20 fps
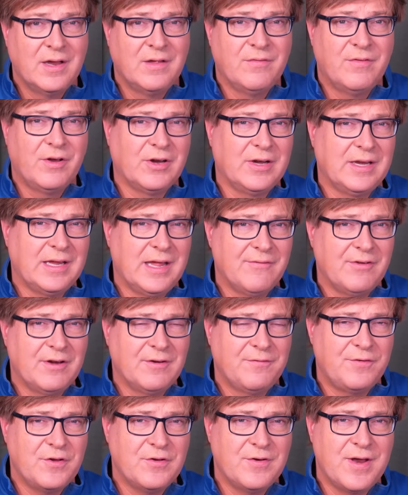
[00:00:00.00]
They're going to give it
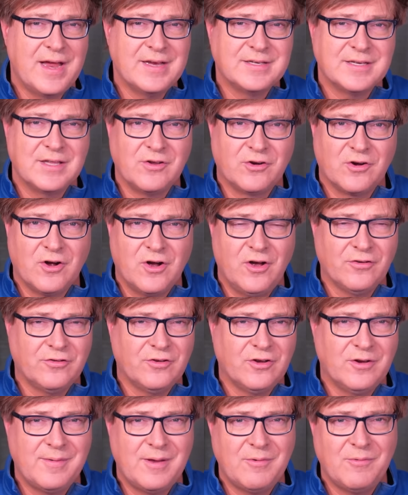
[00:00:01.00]
a few days, and they're
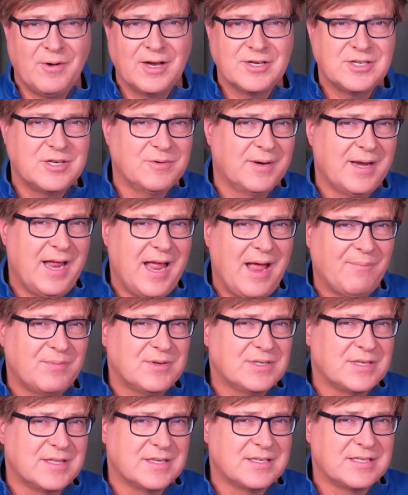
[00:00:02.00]
also going to be watching what
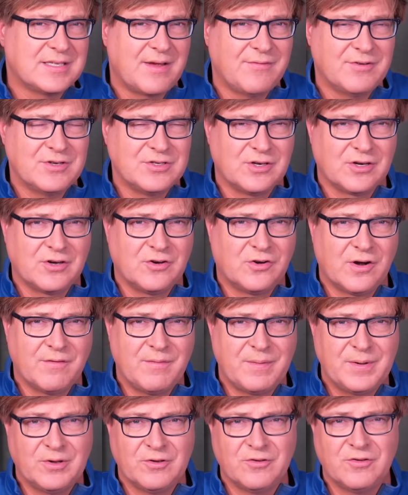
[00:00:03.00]
happens in the Seventh Circuit Court of
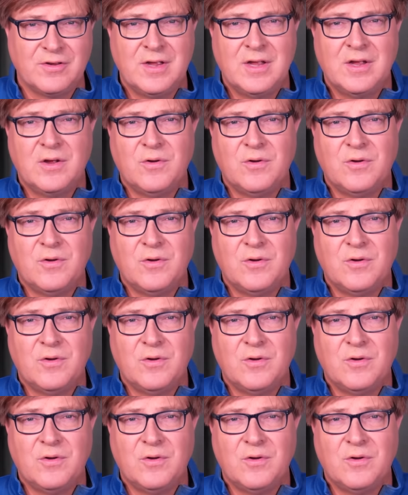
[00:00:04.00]
Appeals